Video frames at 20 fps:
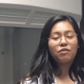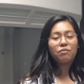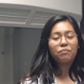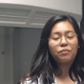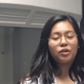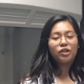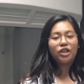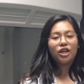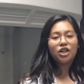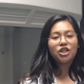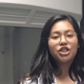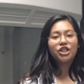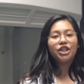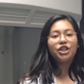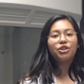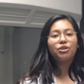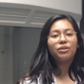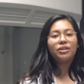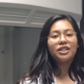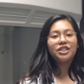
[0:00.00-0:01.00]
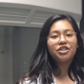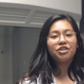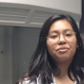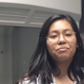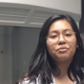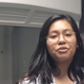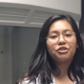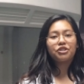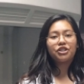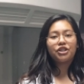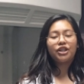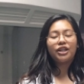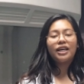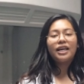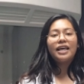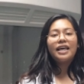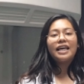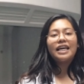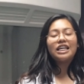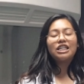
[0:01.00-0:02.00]
from production to
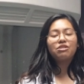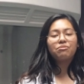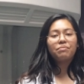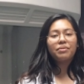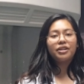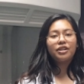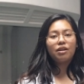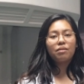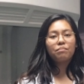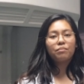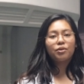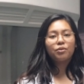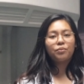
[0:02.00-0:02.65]
distribution is my